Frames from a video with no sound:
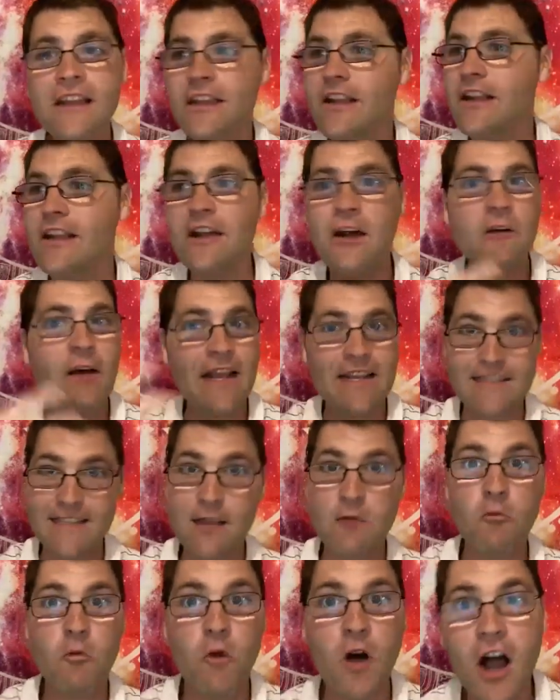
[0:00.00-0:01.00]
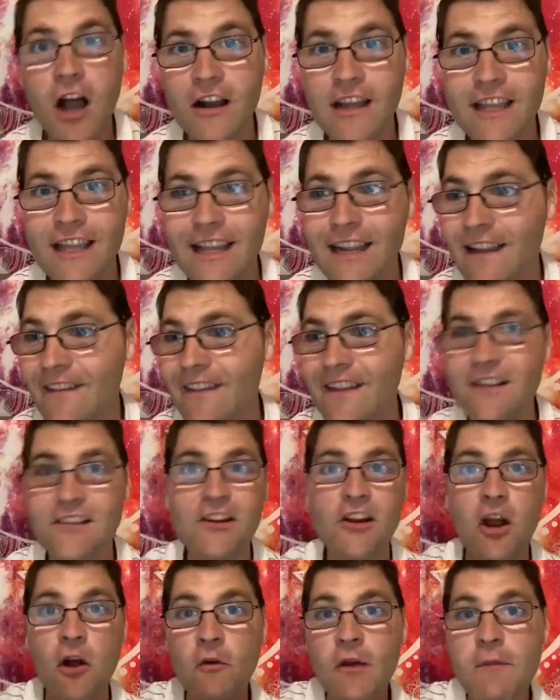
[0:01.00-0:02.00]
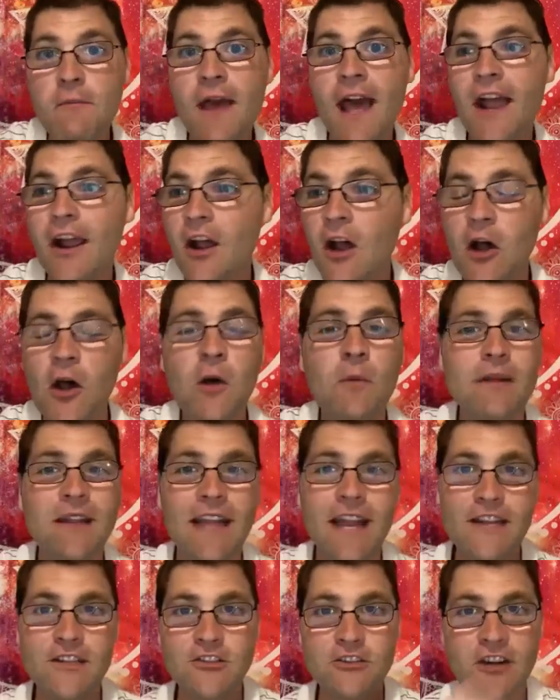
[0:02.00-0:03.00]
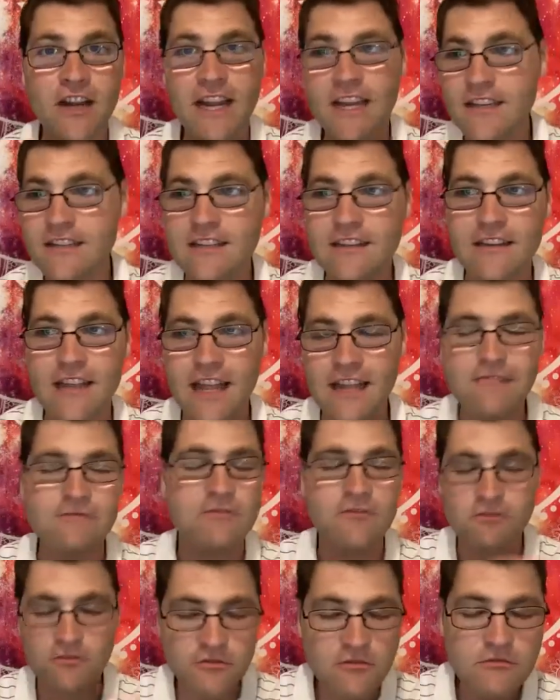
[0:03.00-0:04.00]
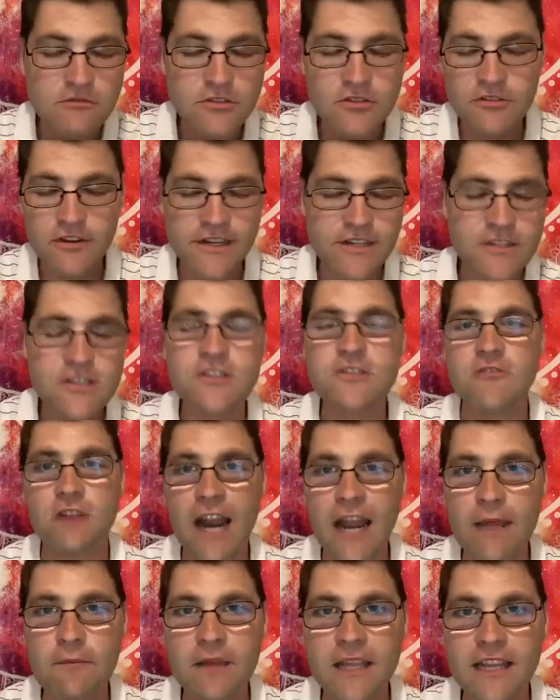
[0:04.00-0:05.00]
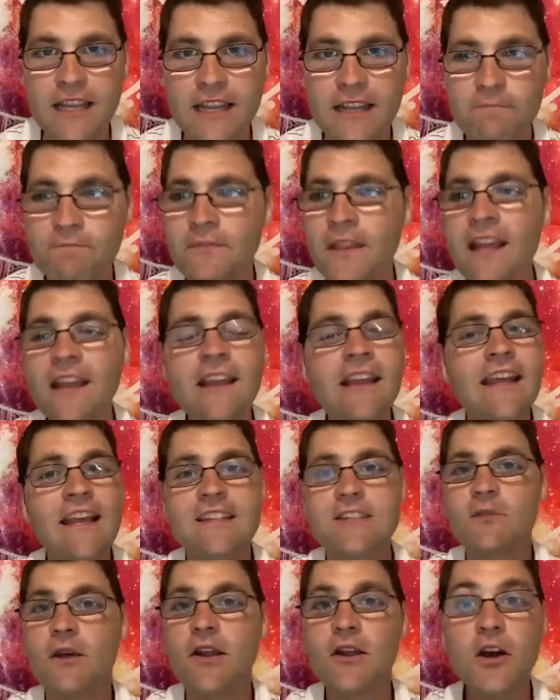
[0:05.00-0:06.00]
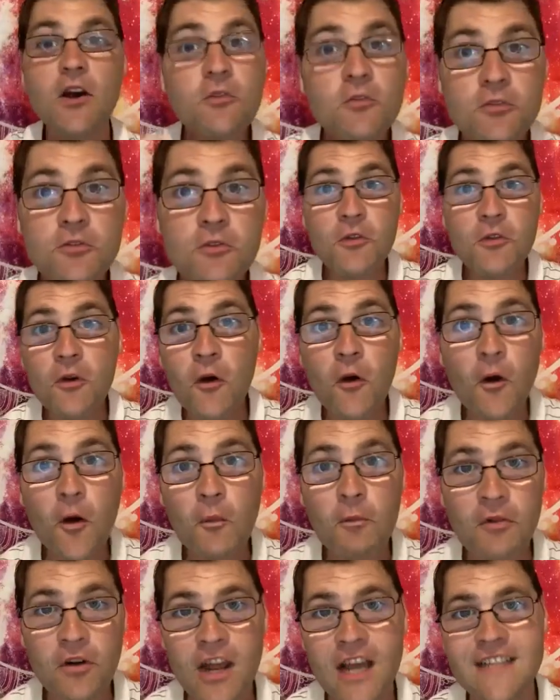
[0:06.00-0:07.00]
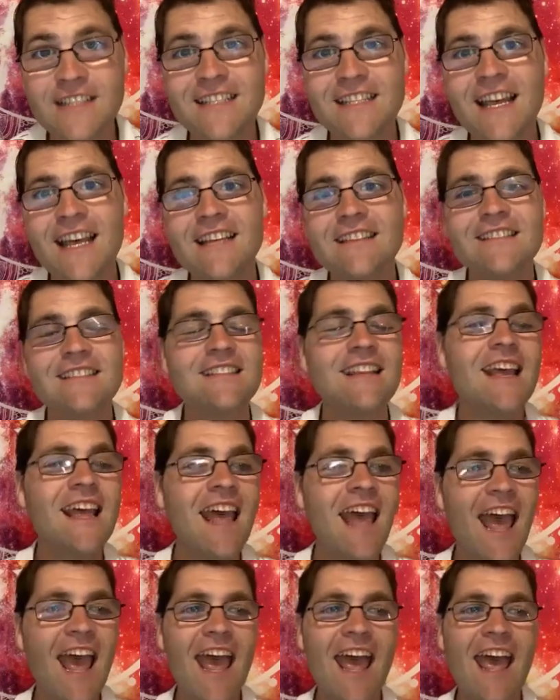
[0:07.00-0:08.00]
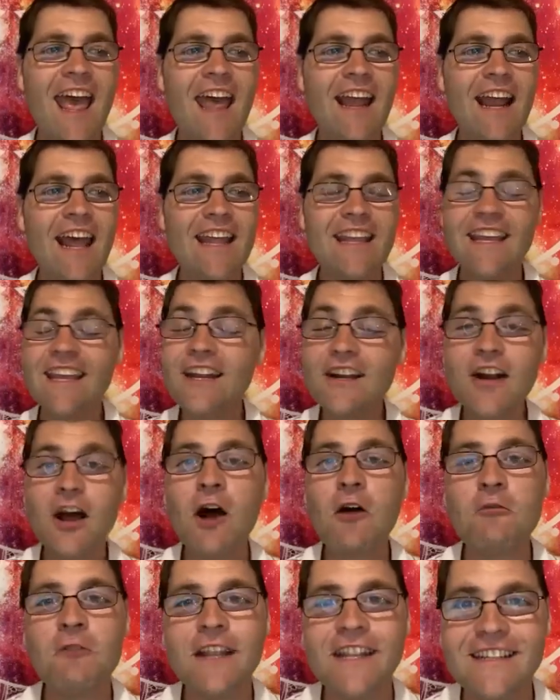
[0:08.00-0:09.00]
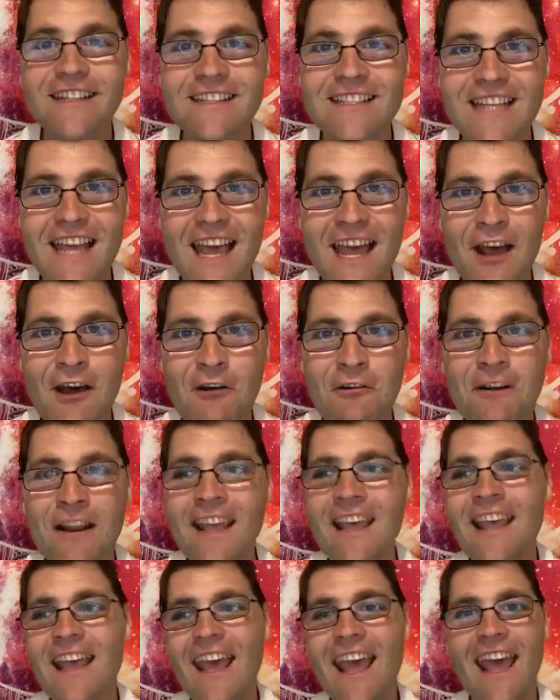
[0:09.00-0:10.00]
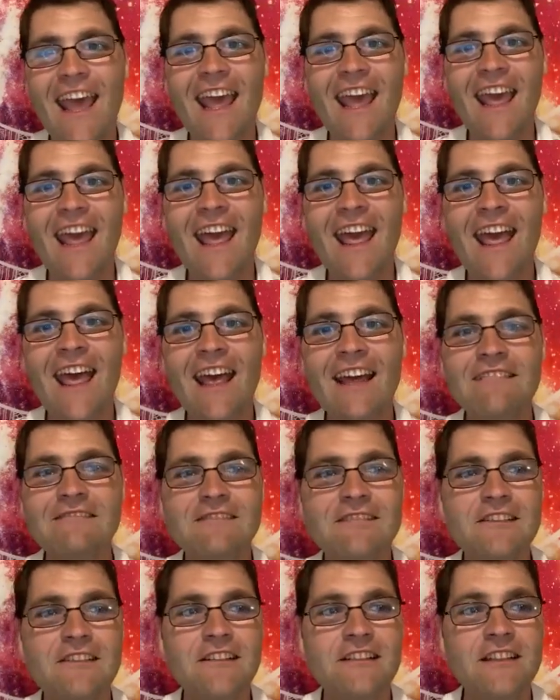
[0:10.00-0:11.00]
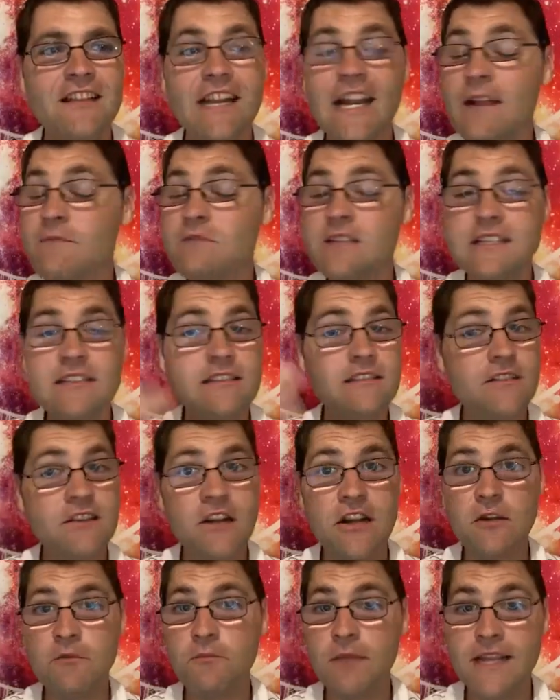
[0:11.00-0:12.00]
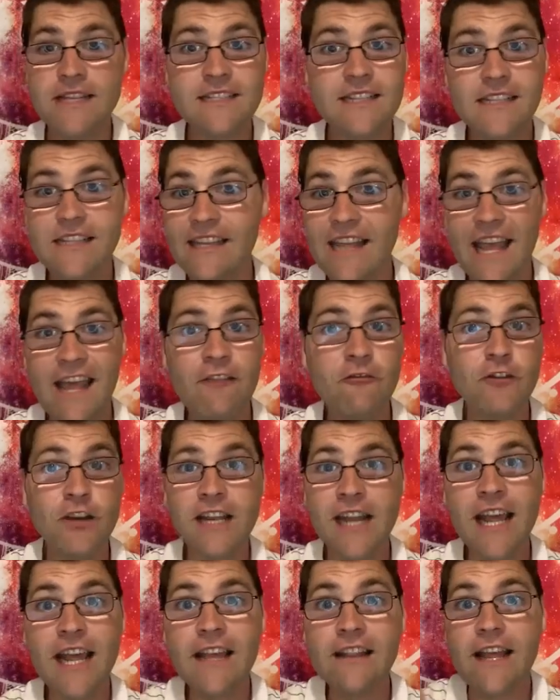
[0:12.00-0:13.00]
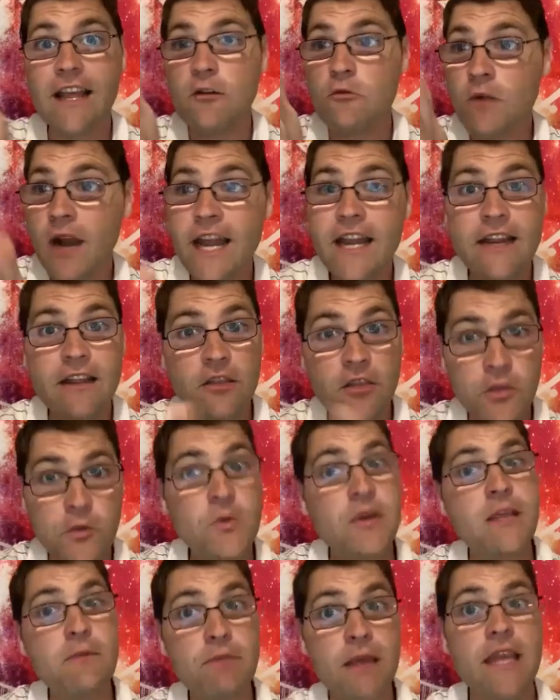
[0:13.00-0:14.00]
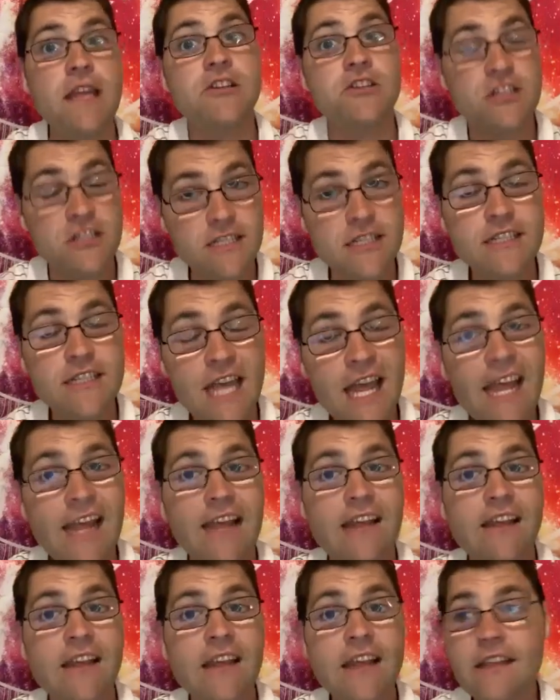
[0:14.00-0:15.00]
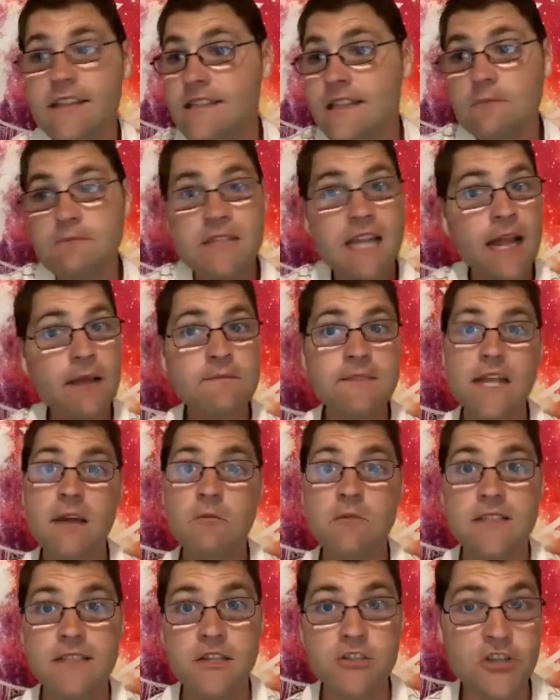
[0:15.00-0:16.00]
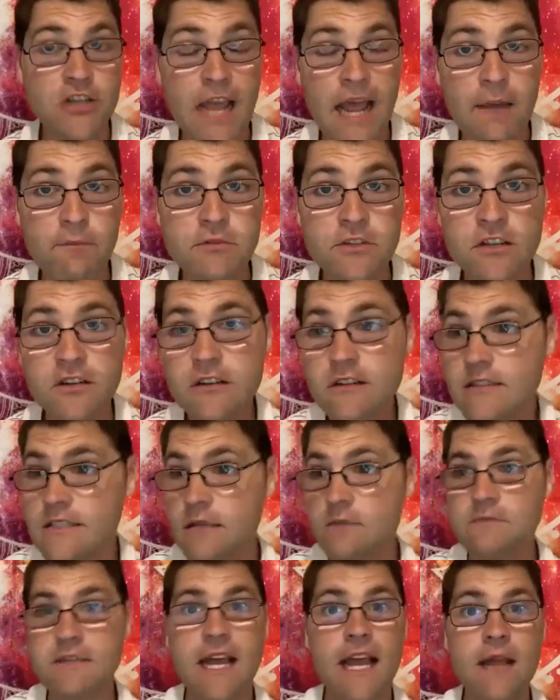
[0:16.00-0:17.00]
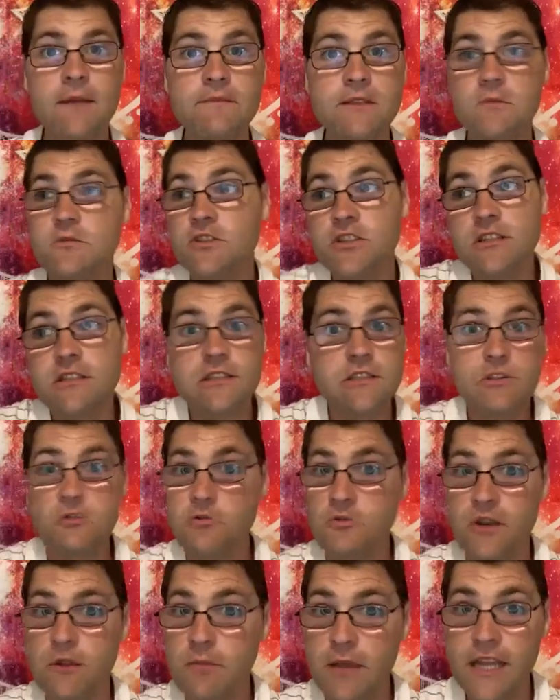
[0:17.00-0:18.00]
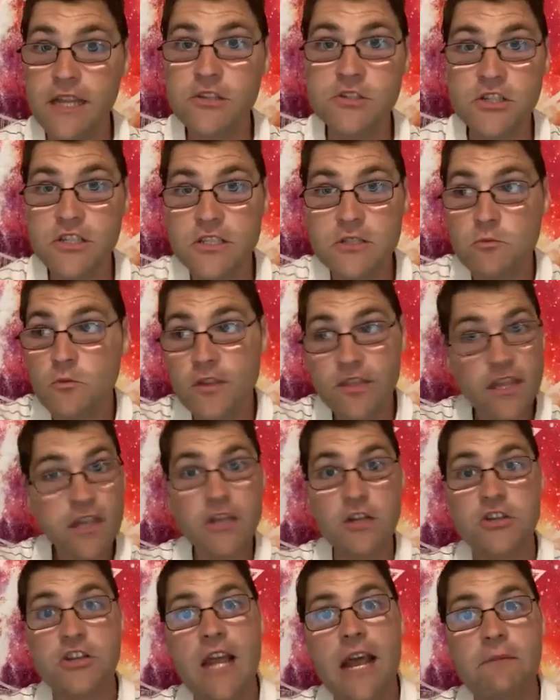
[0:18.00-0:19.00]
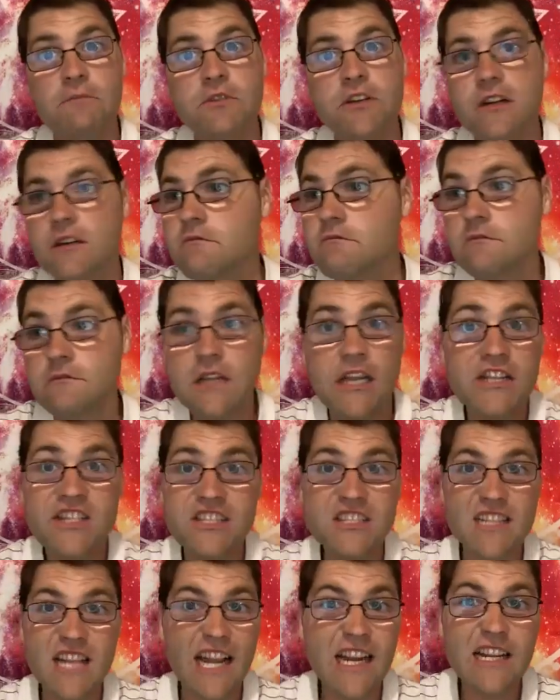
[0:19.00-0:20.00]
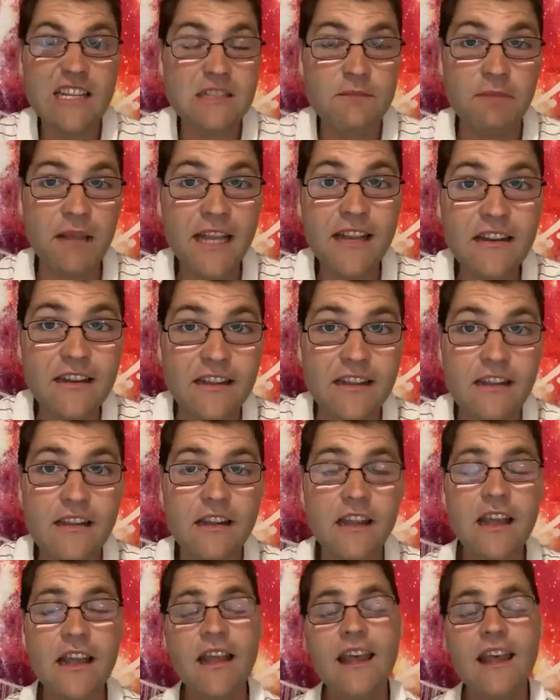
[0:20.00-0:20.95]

you know as i'm walking and then going back home and like trying to and transcribing it and so i go the whole process and I get it all written down. And then I'm just, you know, basically every day, like writing three pages a day. Sometimes that was a chapter, sometimes it was just three pages within a chapter. It just kind of depended.